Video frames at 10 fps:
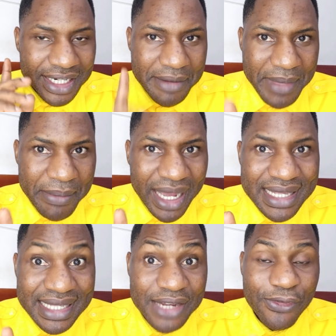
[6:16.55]
Remember,
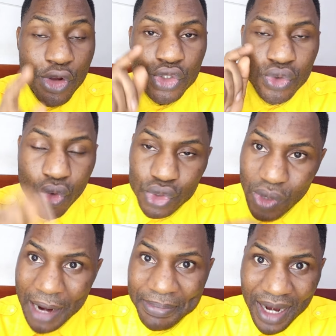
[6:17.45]
I said for you
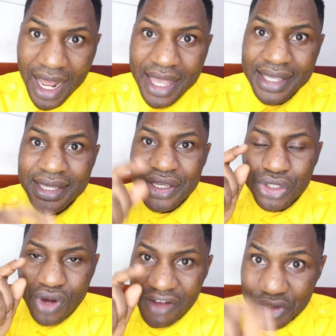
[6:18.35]
to apply,
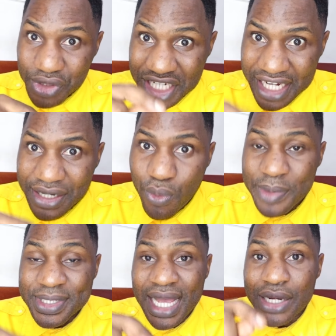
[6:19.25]
you have to check the
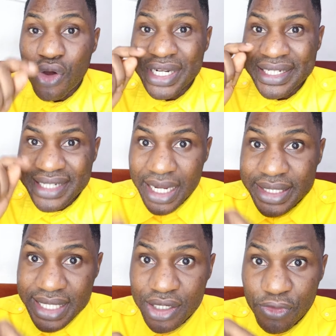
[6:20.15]
website on the
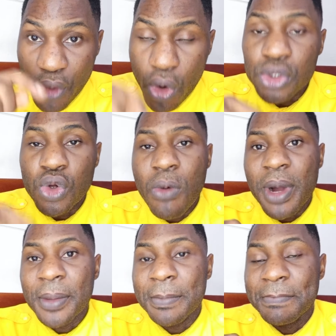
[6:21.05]
30th of
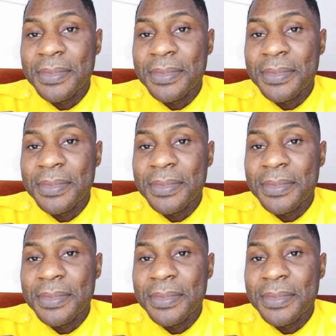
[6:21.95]
October.